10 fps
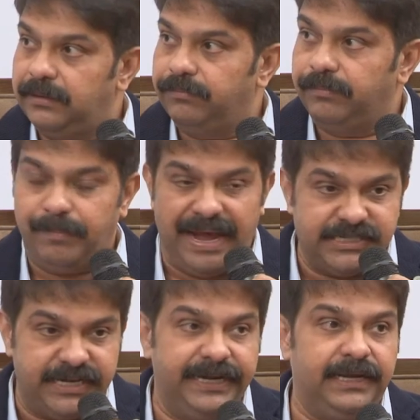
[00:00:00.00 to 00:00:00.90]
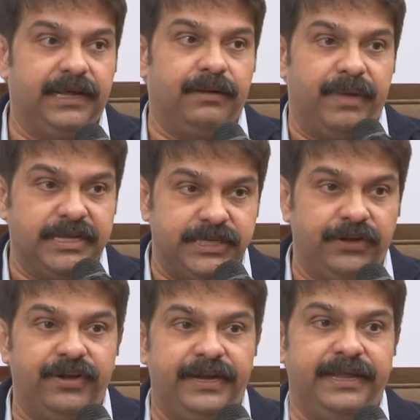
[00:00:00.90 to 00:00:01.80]
my janitor, my
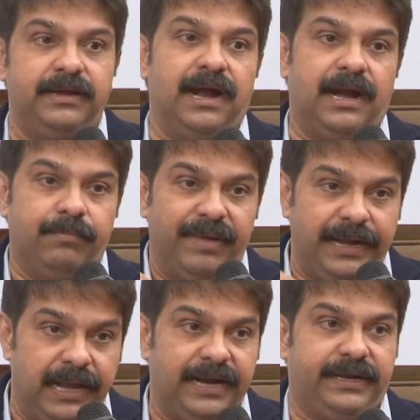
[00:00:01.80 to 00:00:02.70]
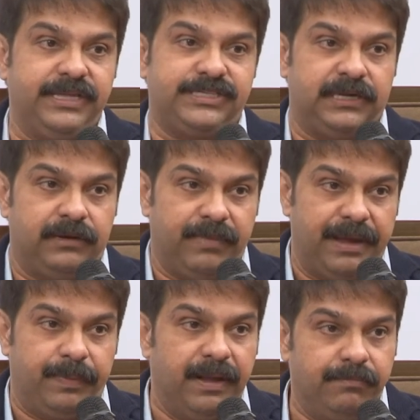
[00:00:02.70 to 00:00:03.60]
security guard, my electrician, my
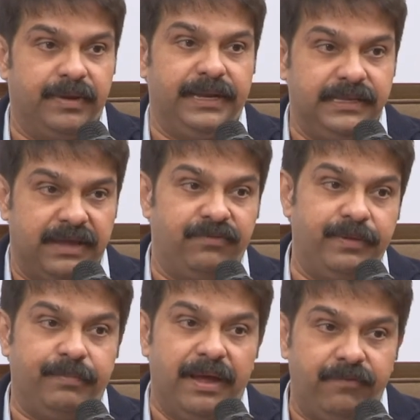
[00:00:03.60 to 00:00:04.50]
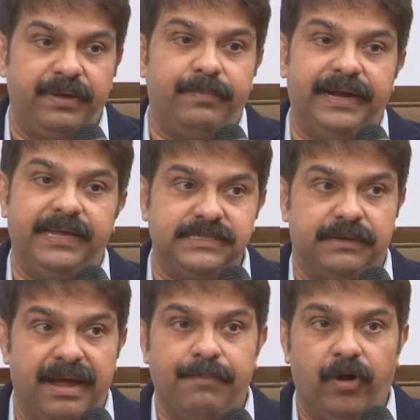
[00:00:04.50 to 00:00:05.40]
plumber, is every, everybody is
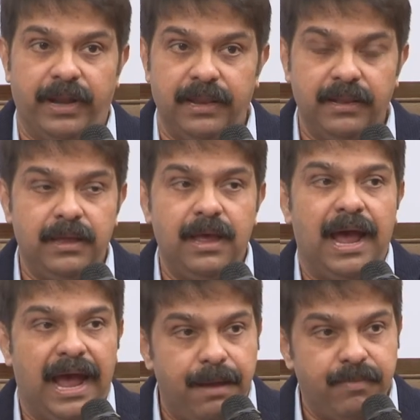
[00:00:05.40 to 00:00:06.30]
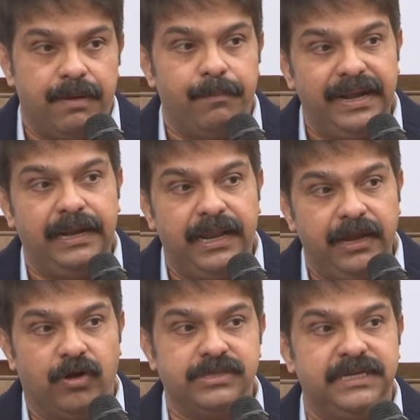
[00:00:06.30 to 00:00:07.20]
my model. I am
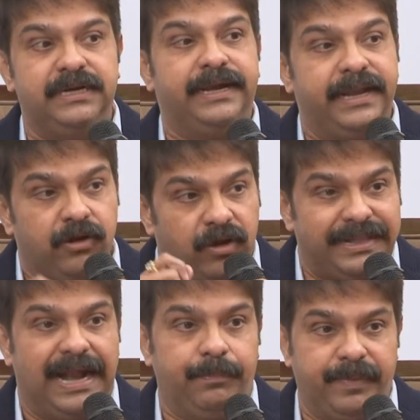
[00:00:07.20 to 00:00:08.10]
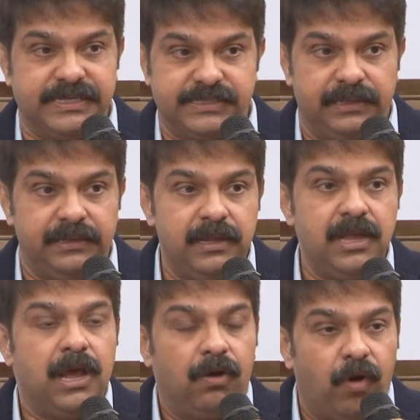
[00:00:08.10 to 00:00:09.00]
completely concentrating on that person.
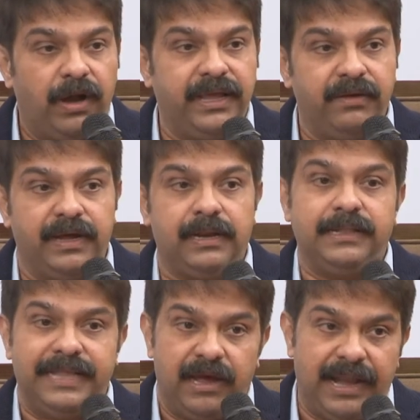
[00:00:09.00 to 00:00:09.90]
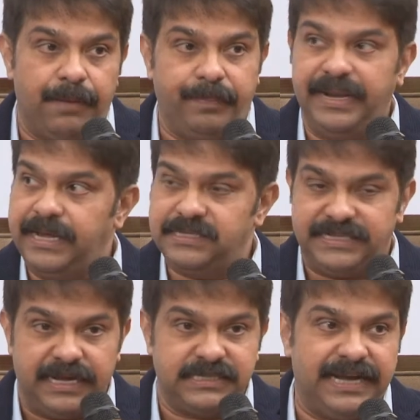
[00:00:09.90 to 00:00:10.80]
Whatever their happiness,
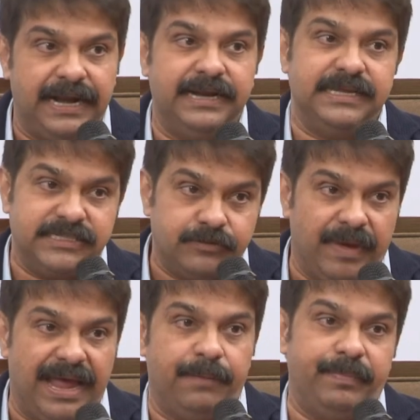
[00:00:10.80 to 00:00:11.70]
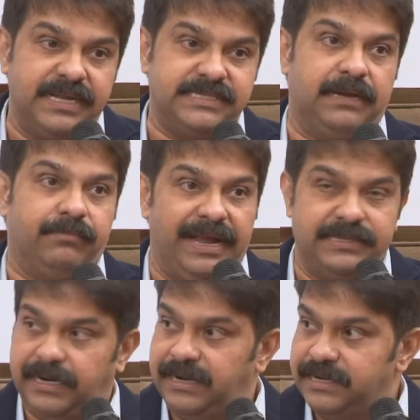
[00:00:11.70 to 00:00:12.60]
their sadness is my happiness and my
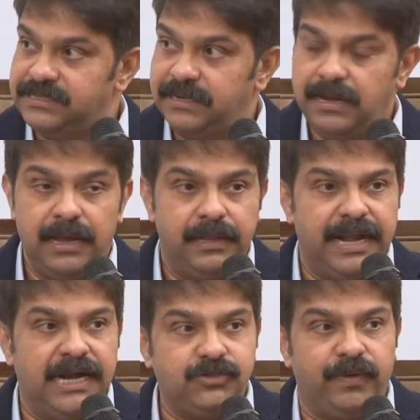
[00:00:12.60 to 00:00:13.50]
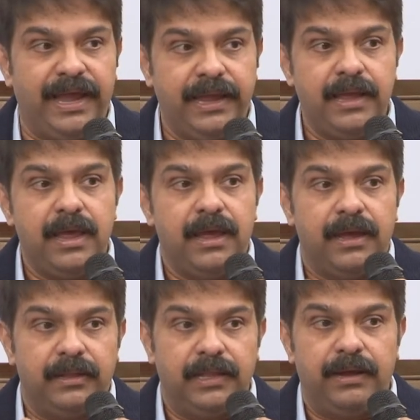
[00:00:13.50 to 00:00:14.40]
sadness. That's why
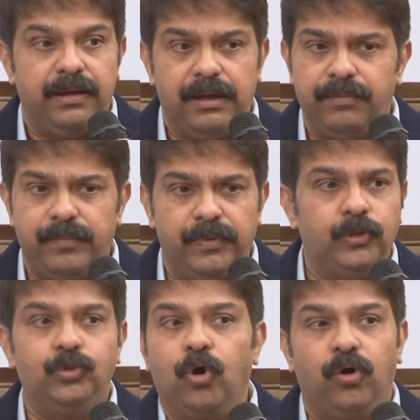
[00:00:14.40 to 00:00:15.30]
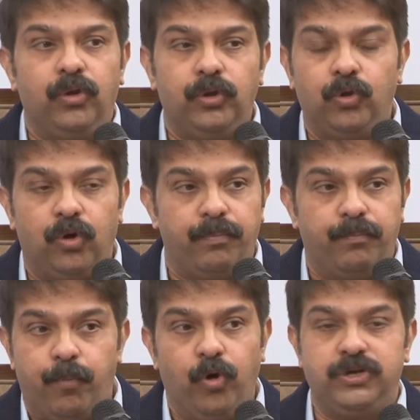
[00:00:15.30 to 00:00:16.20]
the no no
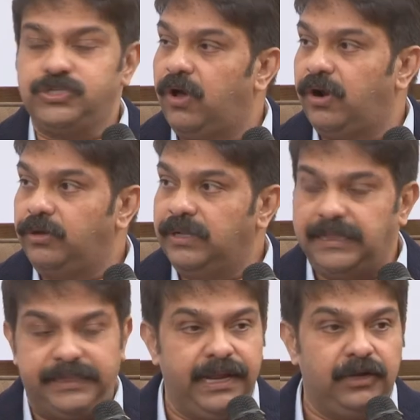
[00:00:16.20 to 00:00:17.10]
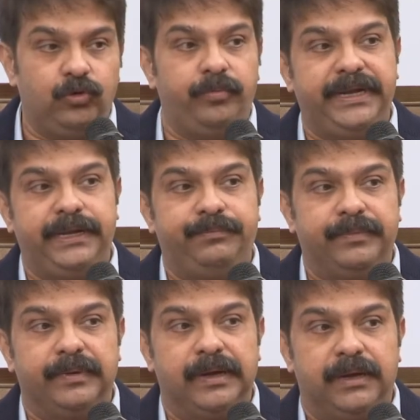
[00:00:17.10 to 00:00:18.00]
books or nothing to be
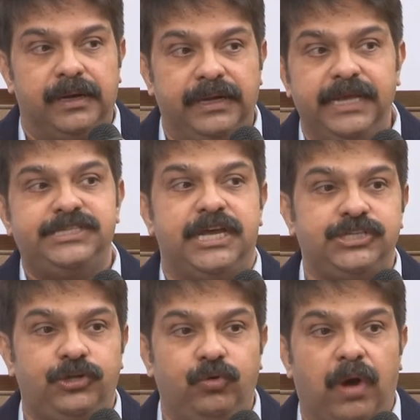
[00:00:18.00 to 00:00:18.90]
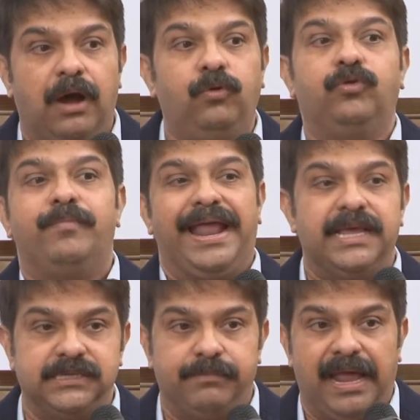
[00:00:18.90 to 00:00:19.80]
uh, teaches you how to
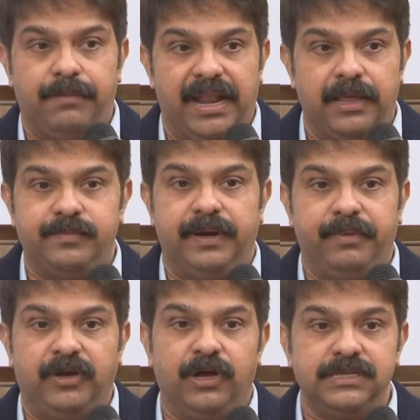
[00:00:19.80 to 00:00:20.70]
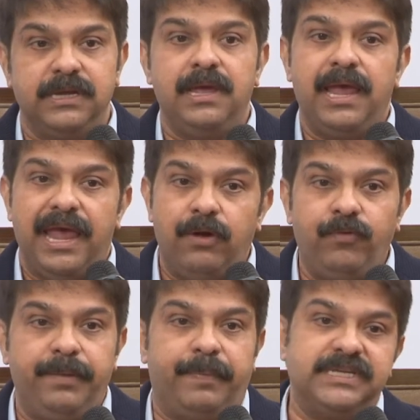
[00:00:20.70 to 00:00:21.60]
manage a man management because
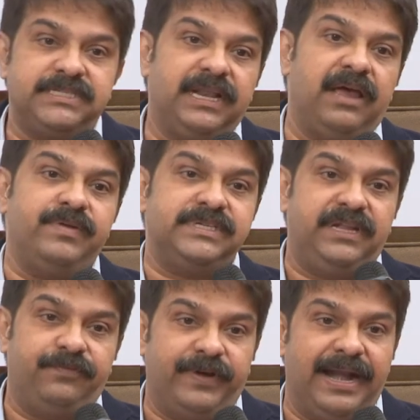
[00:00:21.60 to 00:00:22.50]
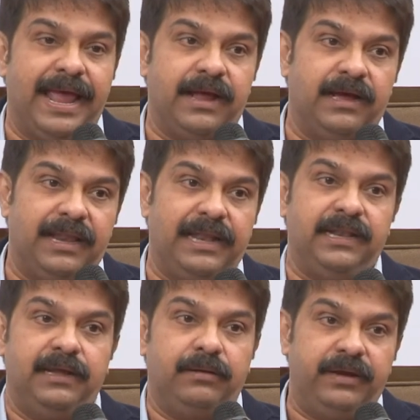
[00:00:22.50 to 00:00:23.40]
every person have his different angle and
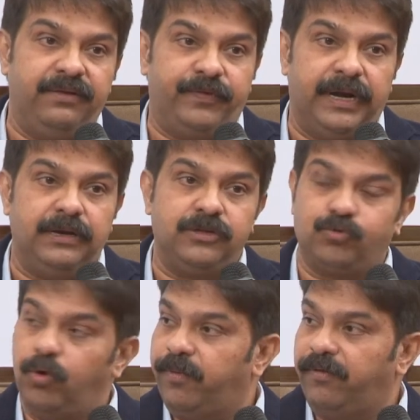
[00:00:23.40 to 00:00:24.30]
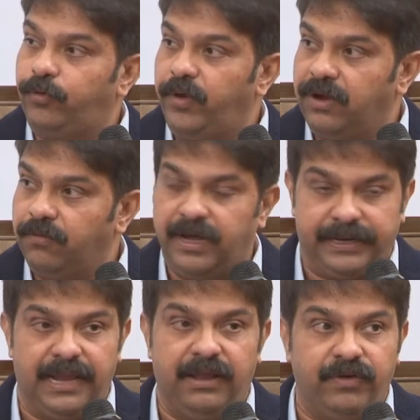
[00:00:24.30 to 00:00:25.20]
di different scope of doing
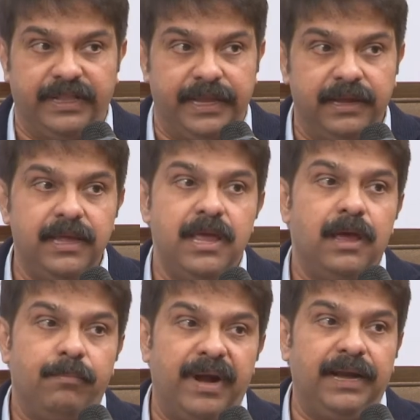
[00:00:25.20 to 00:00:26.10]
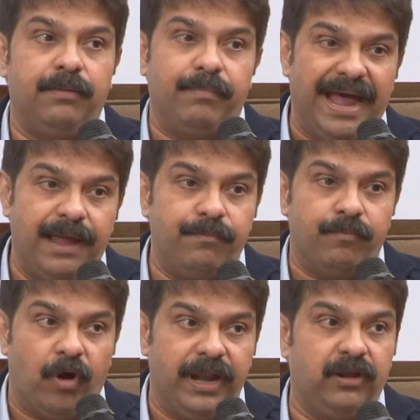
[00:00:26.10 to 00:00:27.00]
work and everything. But my
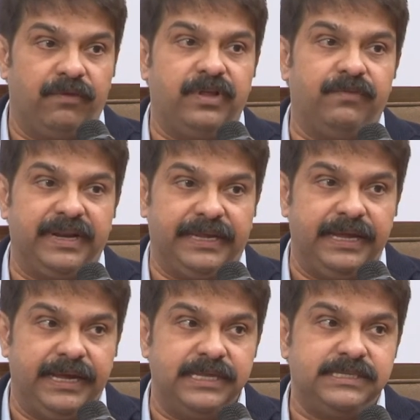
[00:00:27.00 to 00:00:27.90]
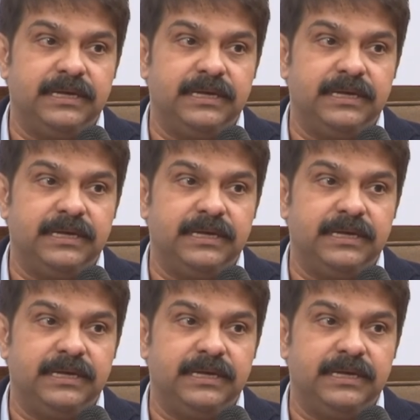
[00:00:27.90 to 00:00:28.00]
model of the working is